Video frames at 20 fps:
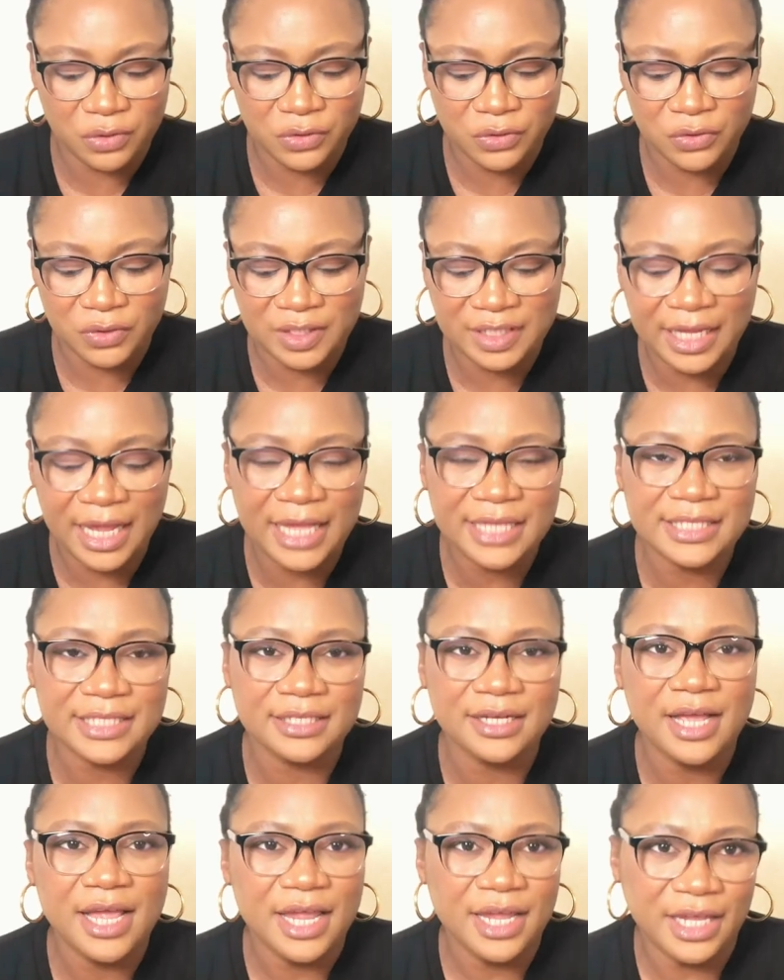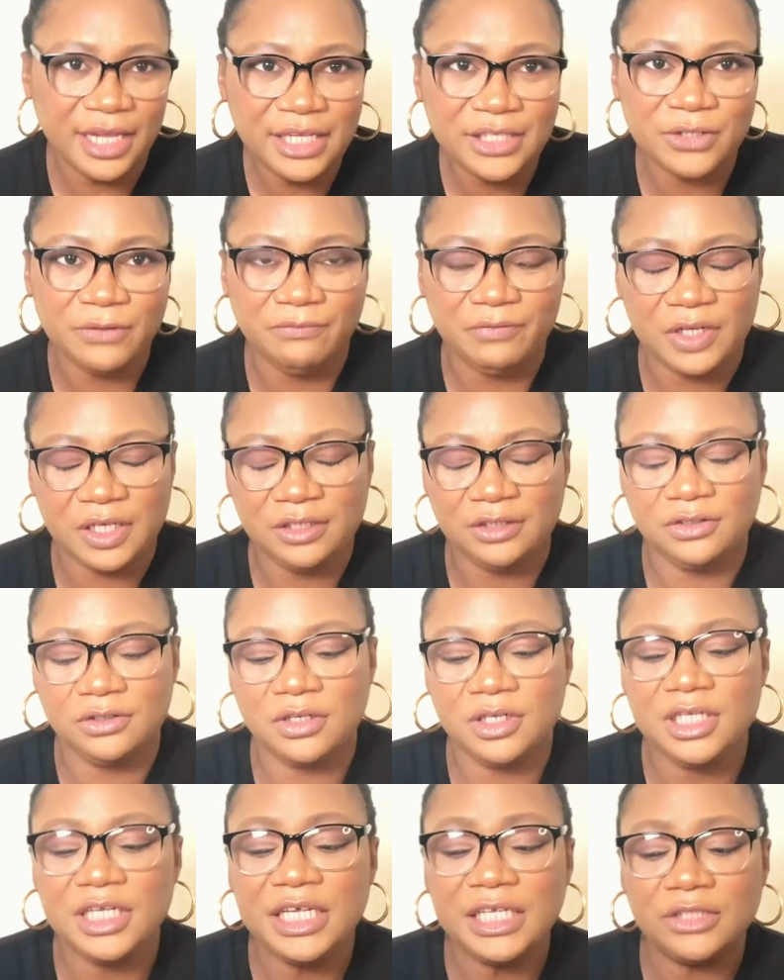So it has a hint of
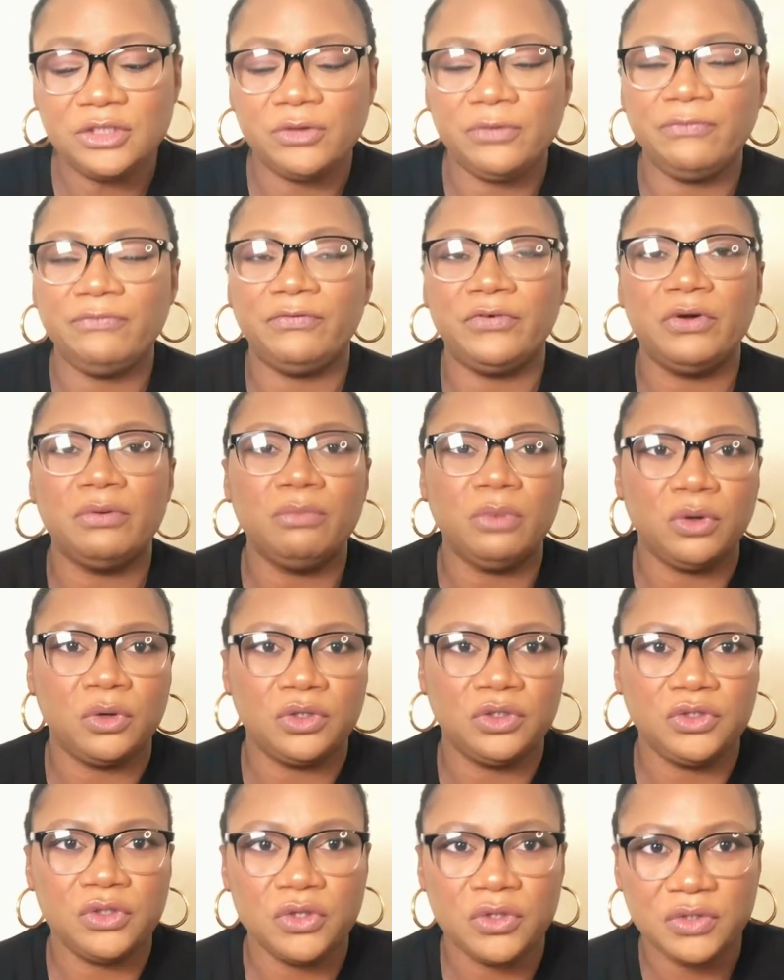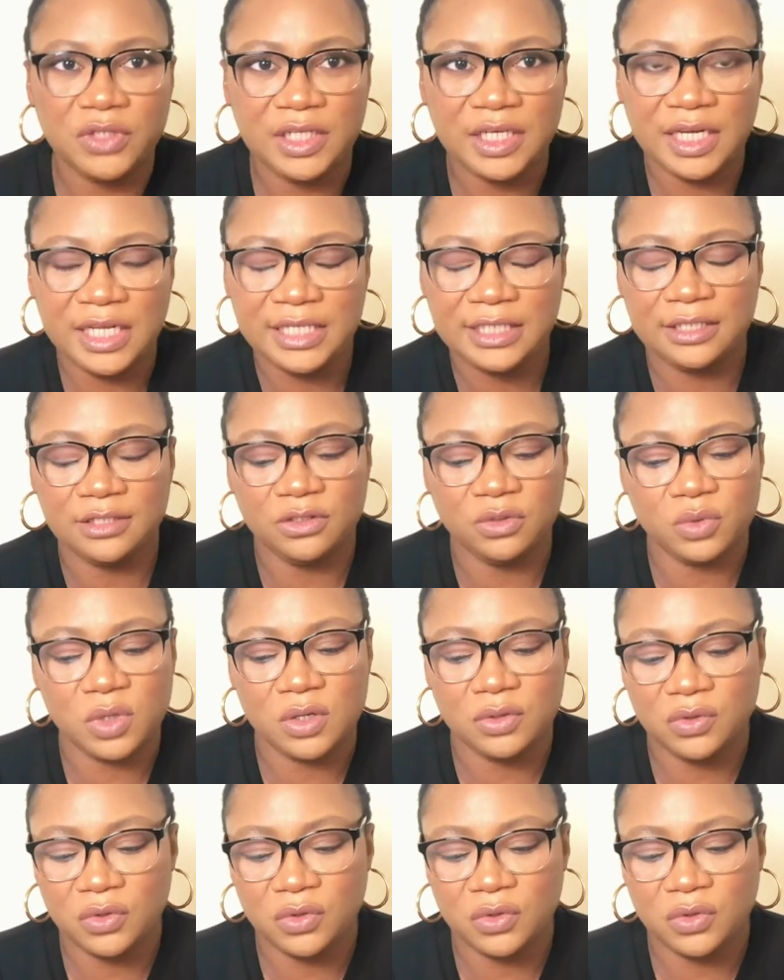couture in it as well.